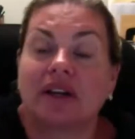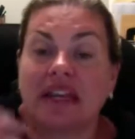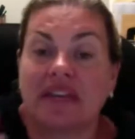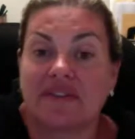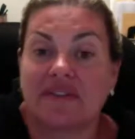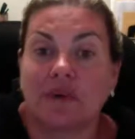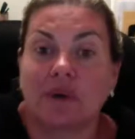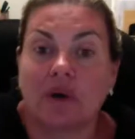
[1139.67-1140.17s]

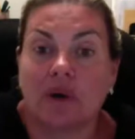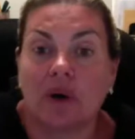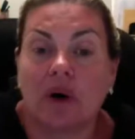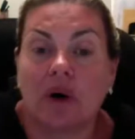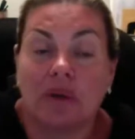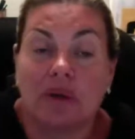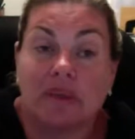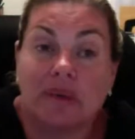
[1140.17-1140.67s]
gave you a
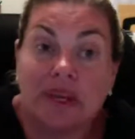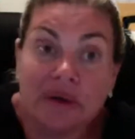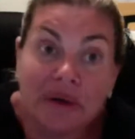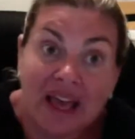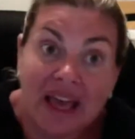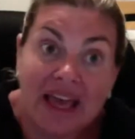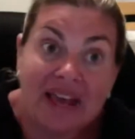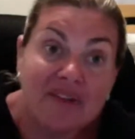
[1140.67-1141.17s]
call? Would it be
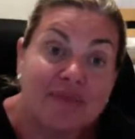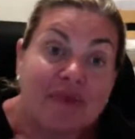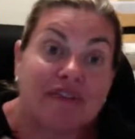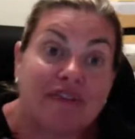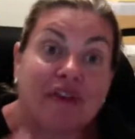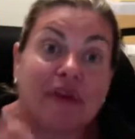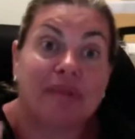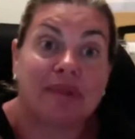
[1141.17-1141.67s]
okay if my friend